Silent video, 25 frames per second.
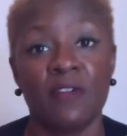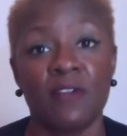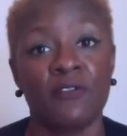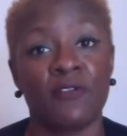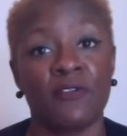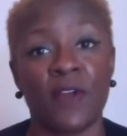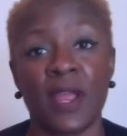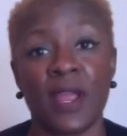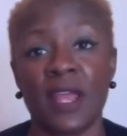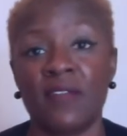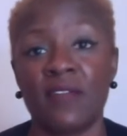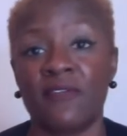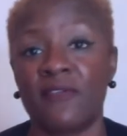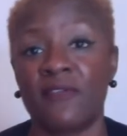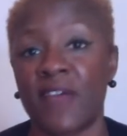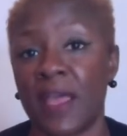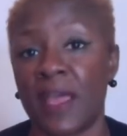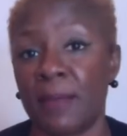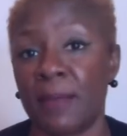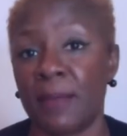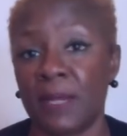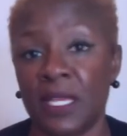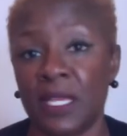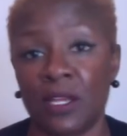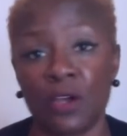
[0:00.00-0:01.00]
friend
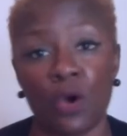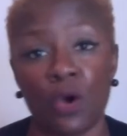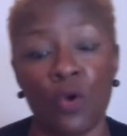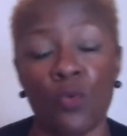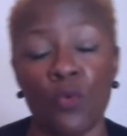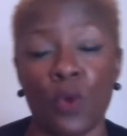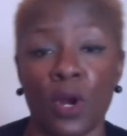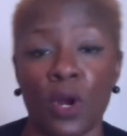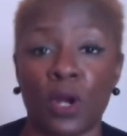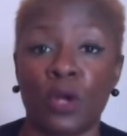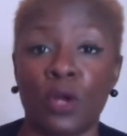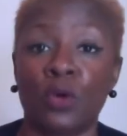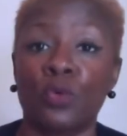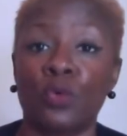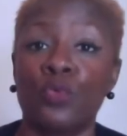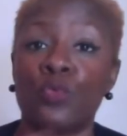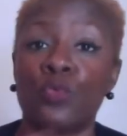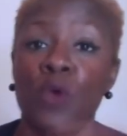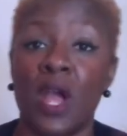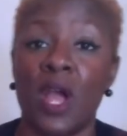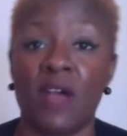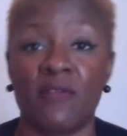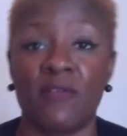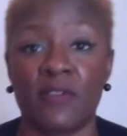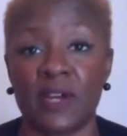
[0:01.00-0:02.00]
family co-worker
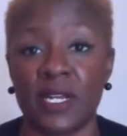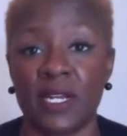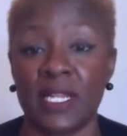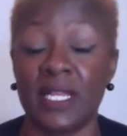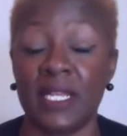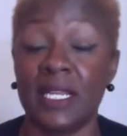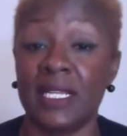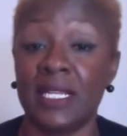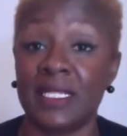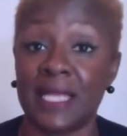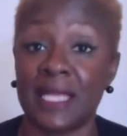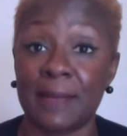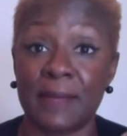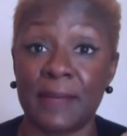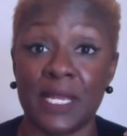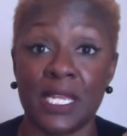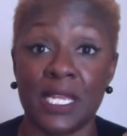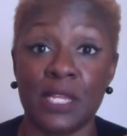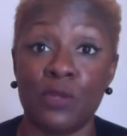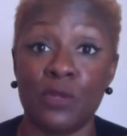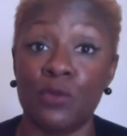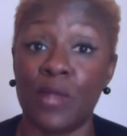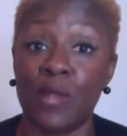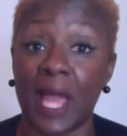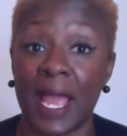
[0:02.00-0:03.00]
whoever it is i
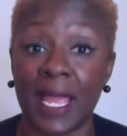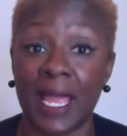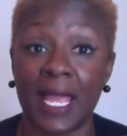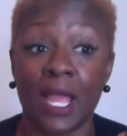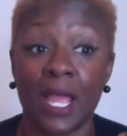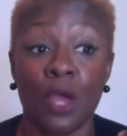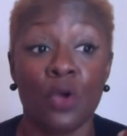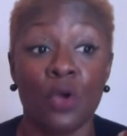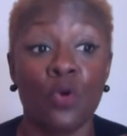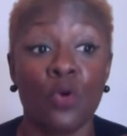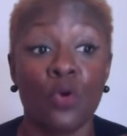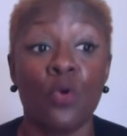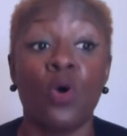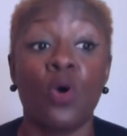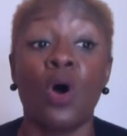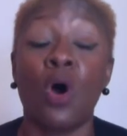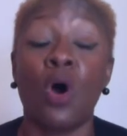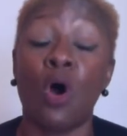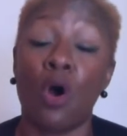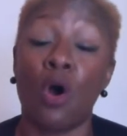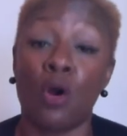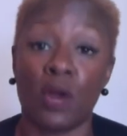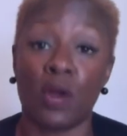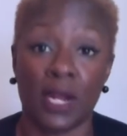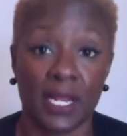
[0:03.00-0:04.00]
mean you like going
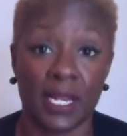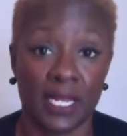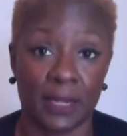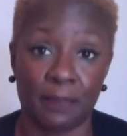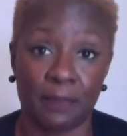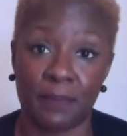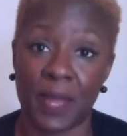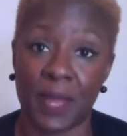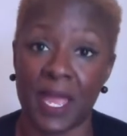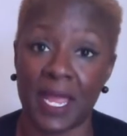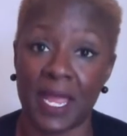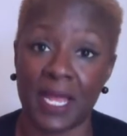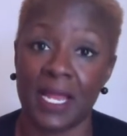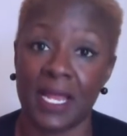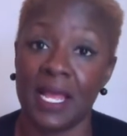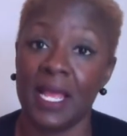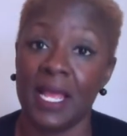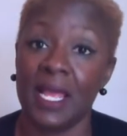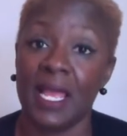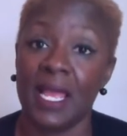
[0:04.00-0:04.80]
hard in the paint